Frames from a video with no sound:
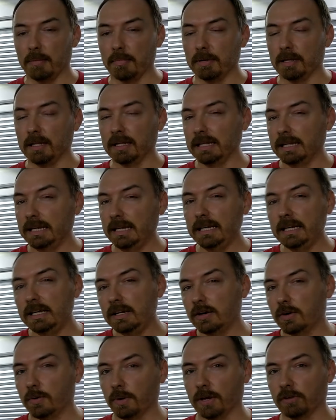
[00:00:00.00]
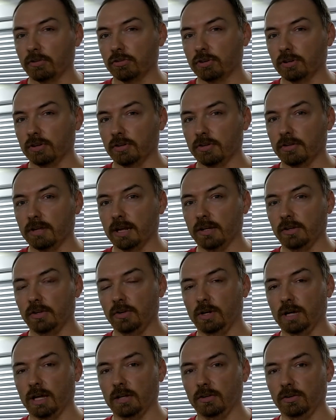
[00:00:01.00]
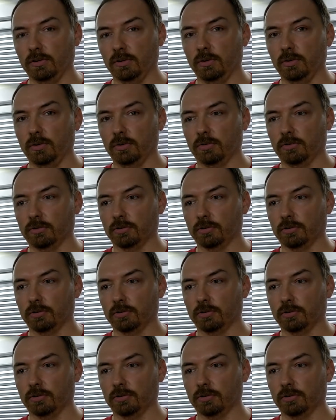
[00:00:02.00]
leading questions that you can use